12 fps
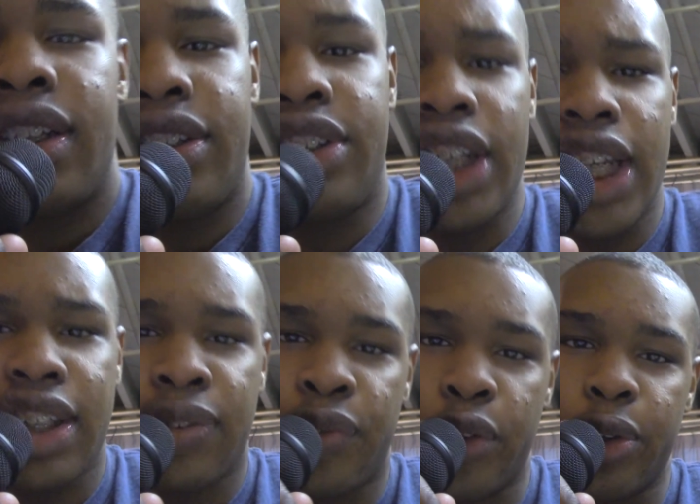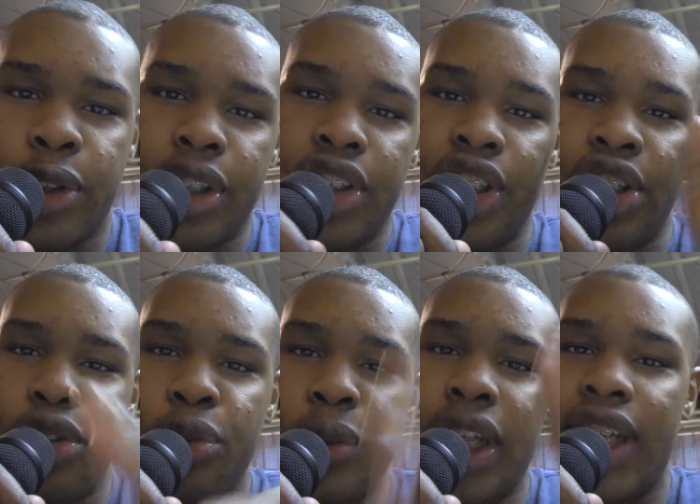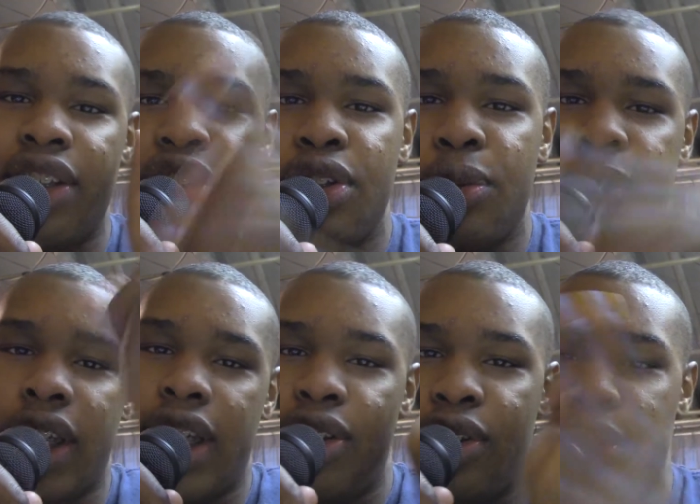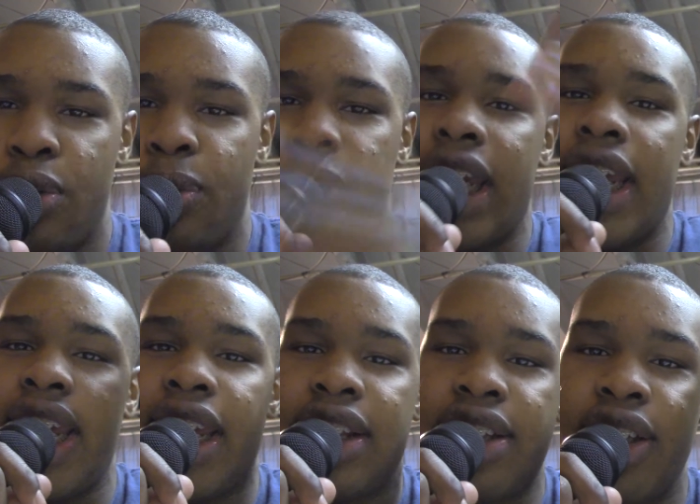just for you and you and you and